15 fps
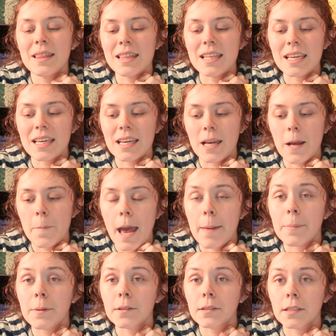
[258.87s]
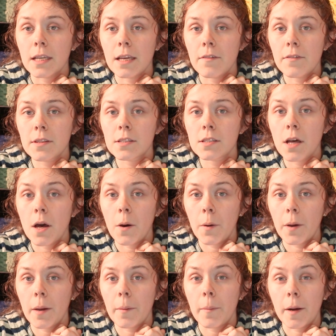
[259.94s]
I believe it's the
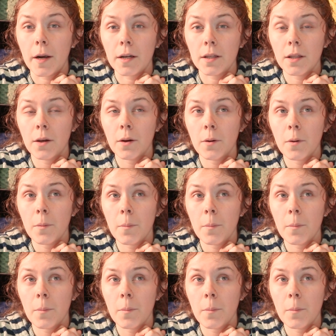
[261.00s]
Oak and Marlowe